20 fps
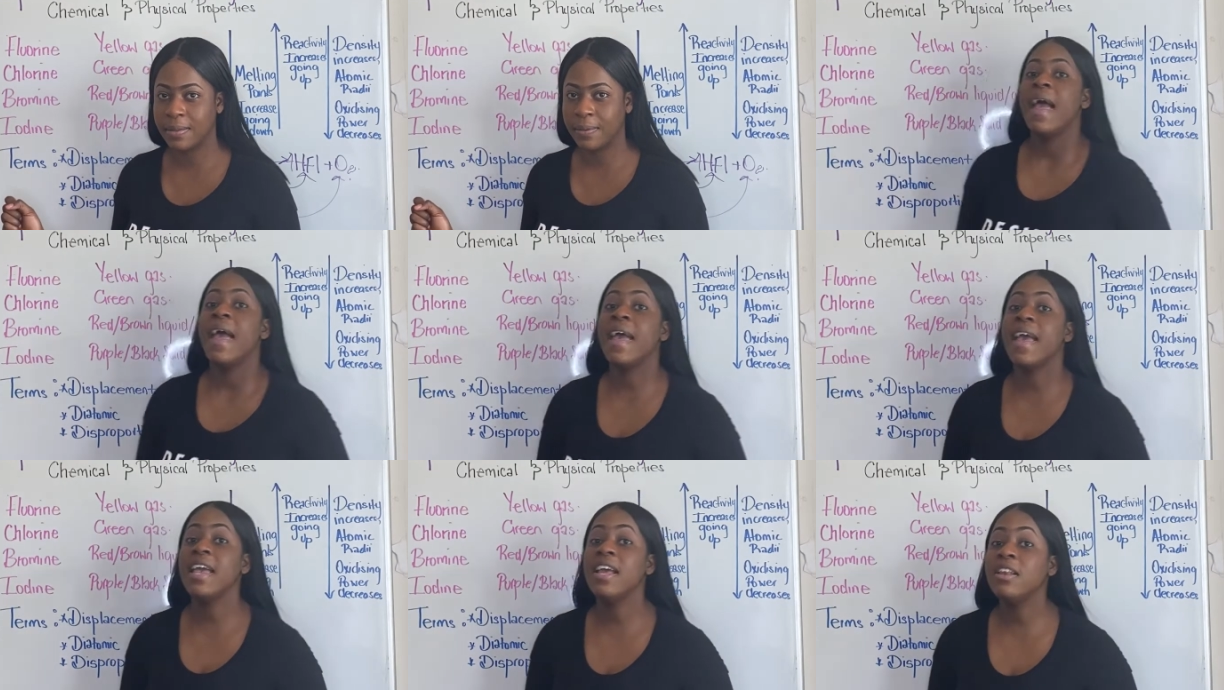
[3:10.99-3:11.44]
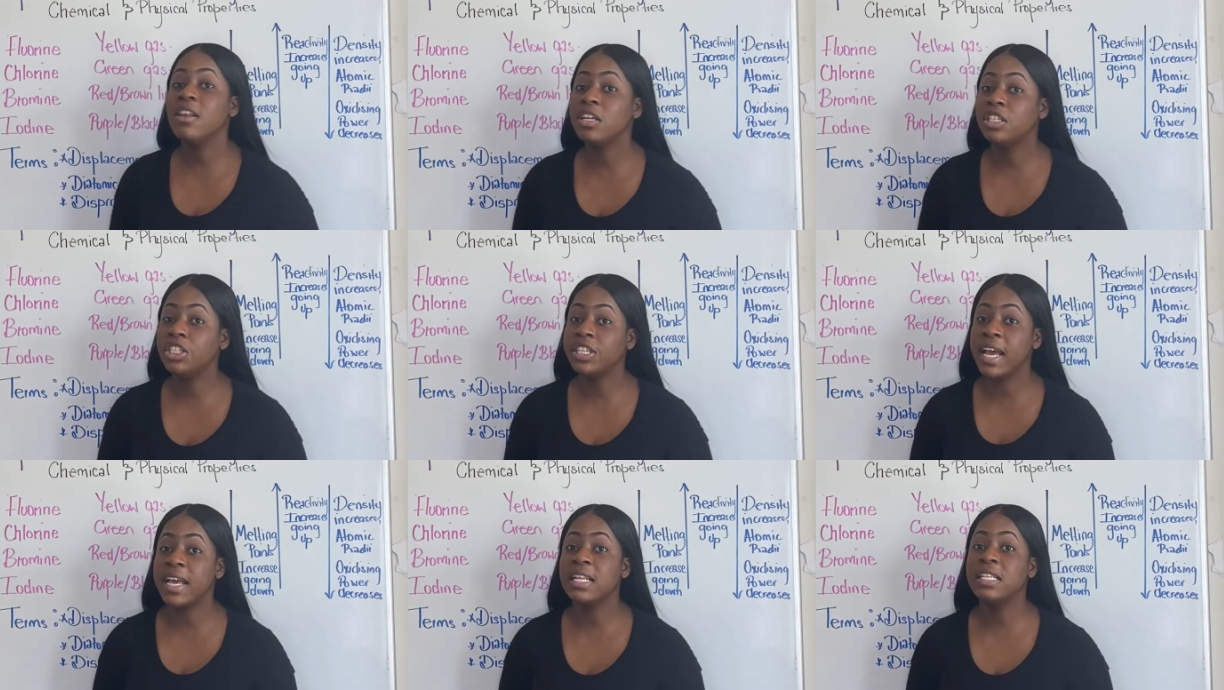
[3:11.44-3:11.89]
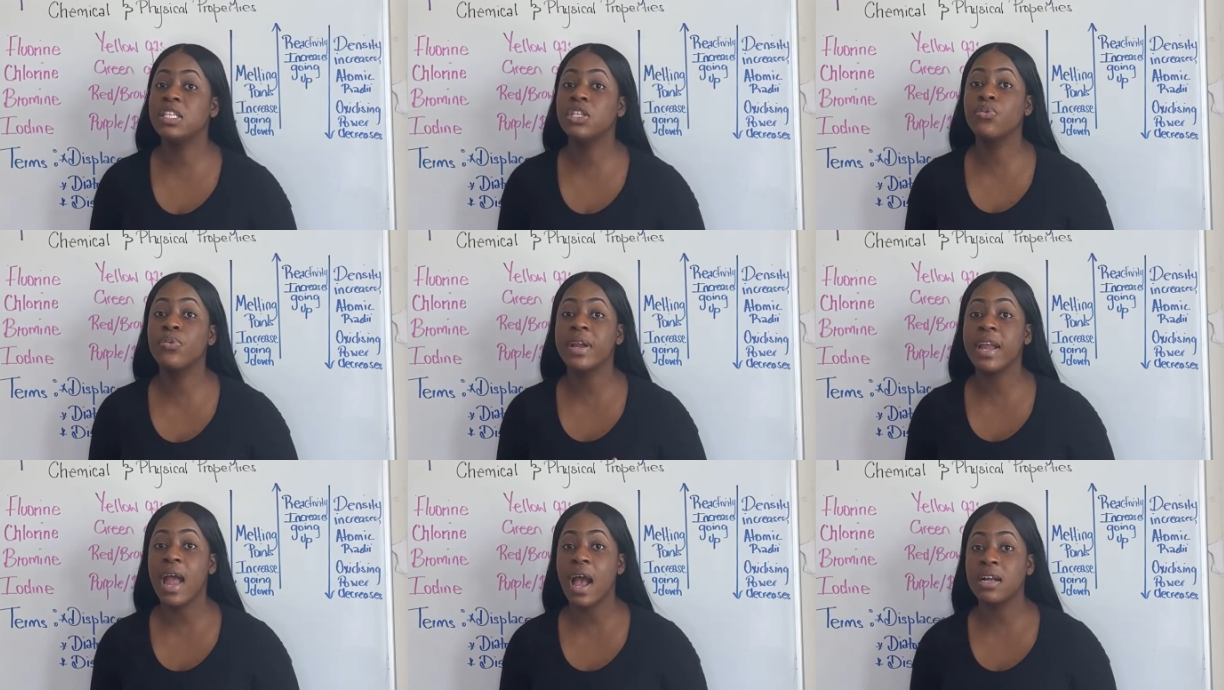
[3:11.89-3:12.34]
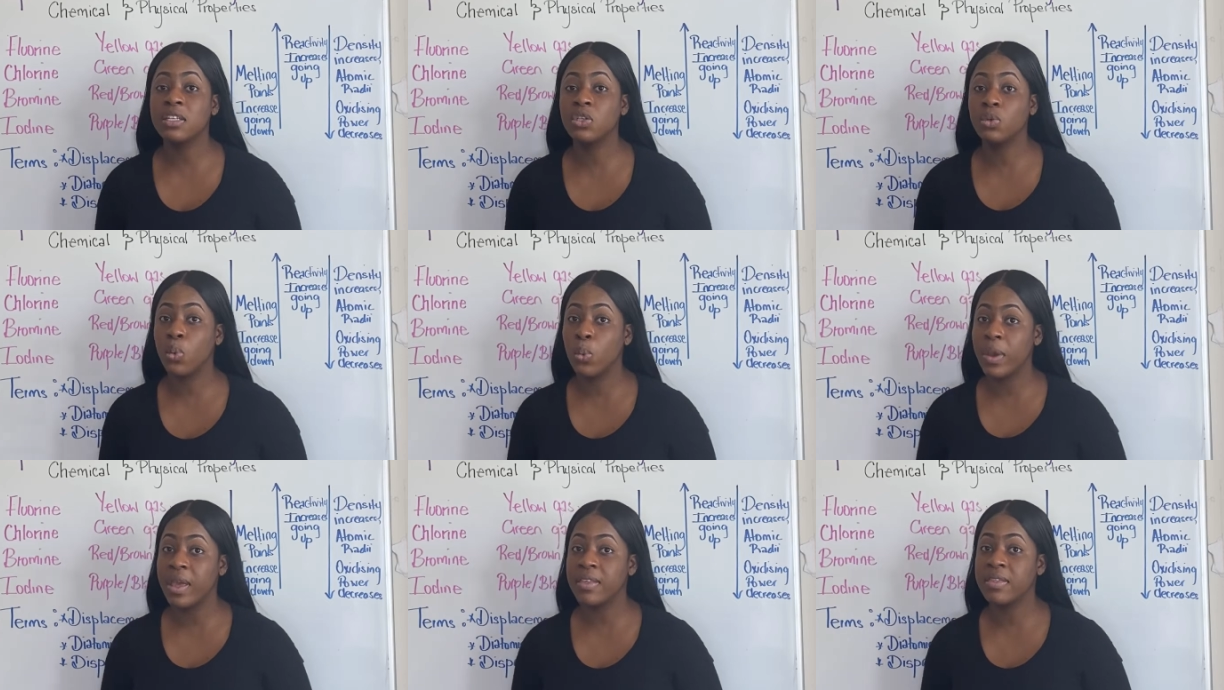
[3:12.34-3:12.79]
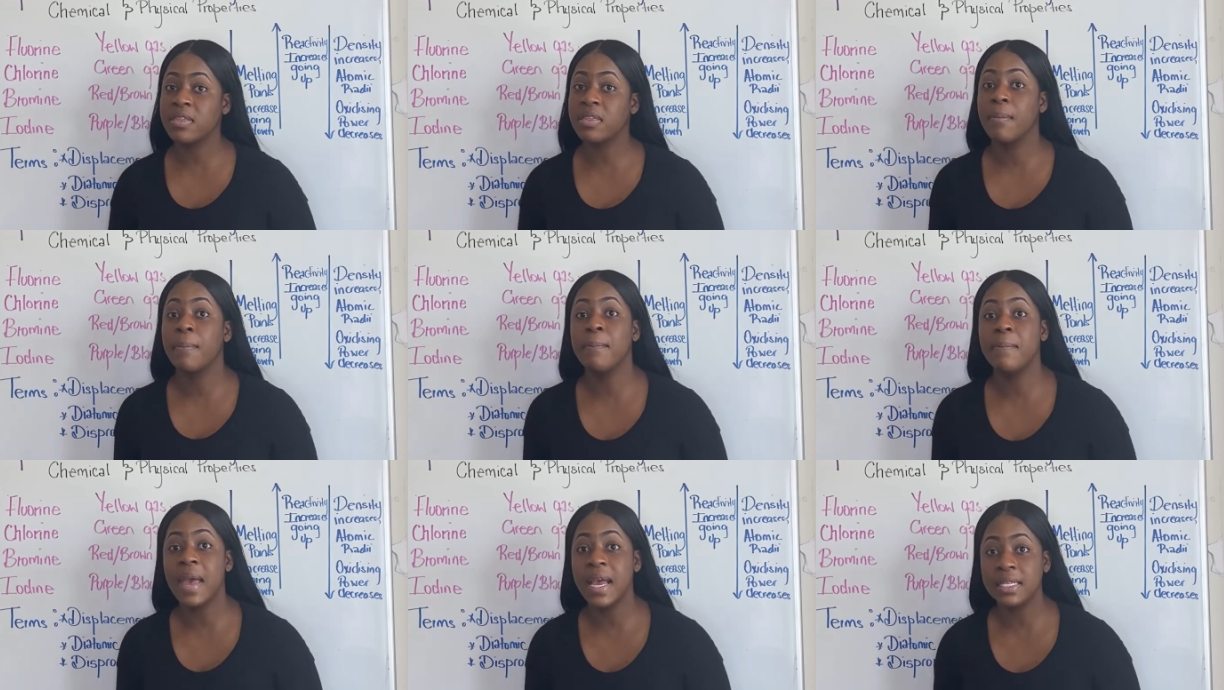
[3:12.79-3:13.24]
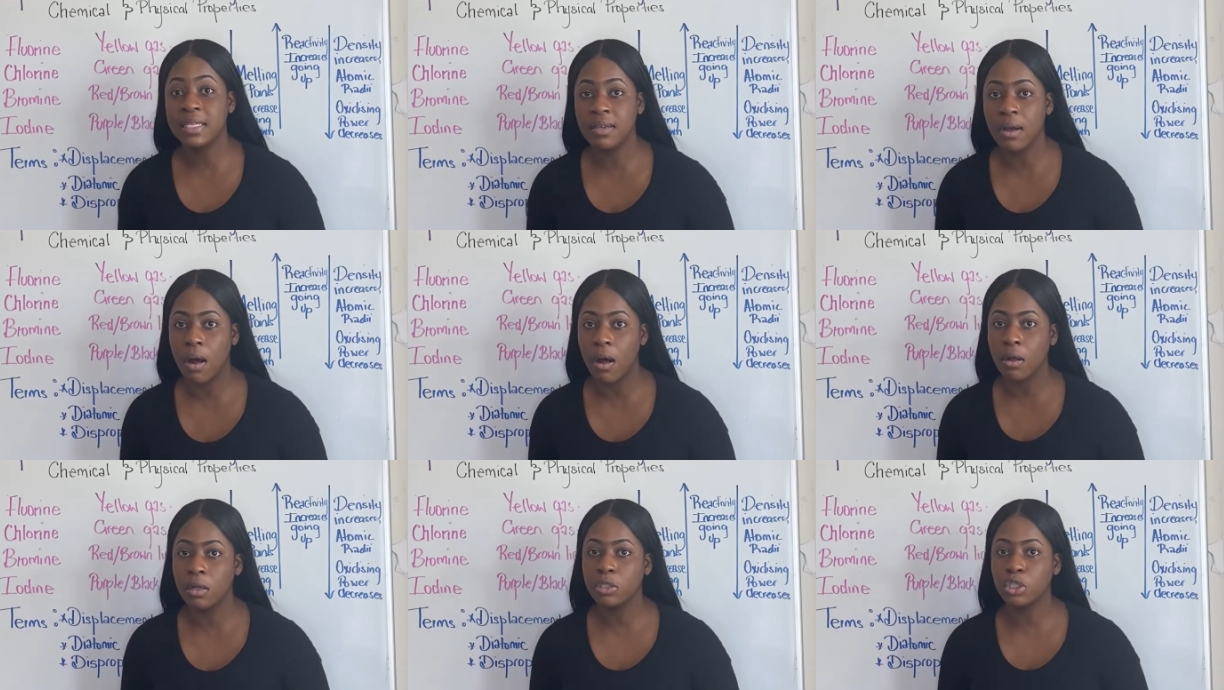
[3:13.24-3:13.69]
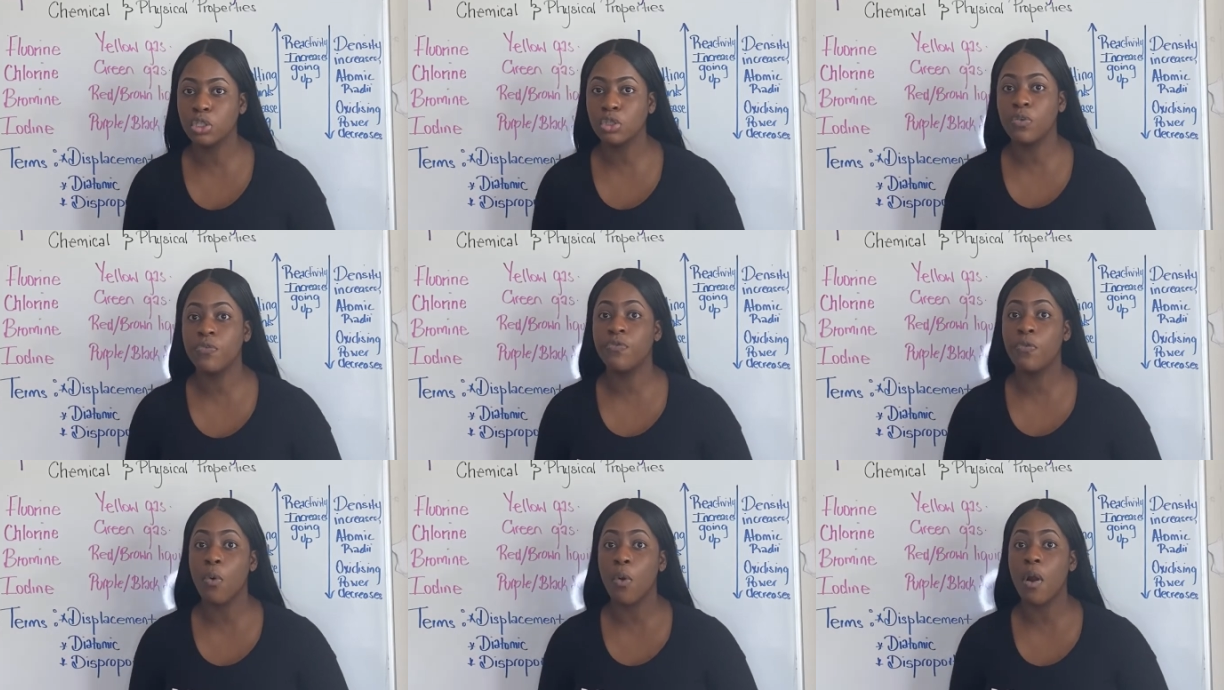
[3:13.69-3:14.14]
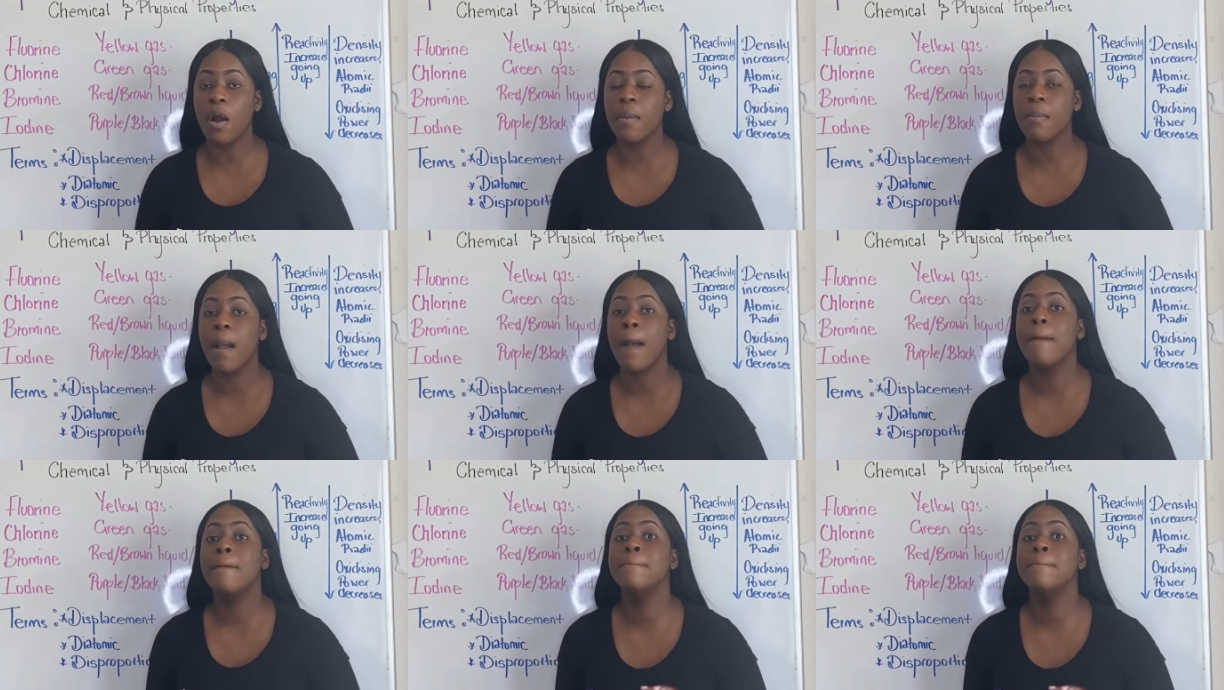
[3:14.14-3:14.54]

Halogens react with metals to form